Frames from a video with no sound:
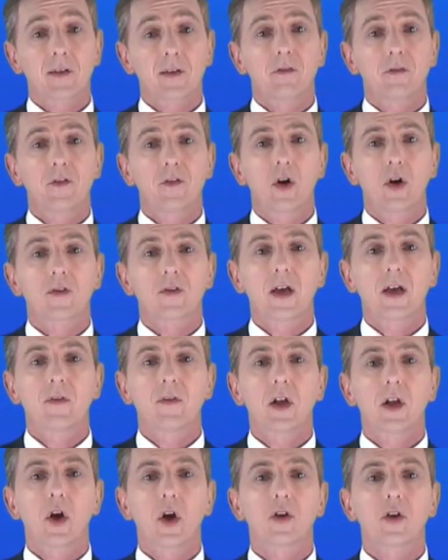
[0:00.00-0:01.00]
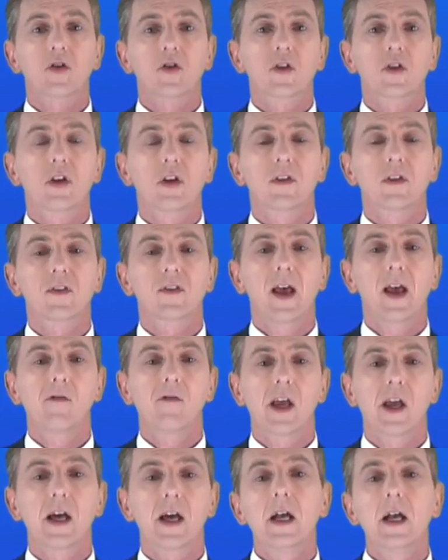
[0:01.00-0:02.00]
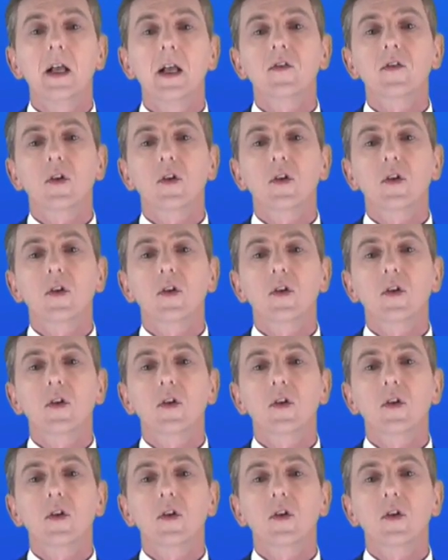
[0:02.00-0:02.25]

desert fox have a large surface area,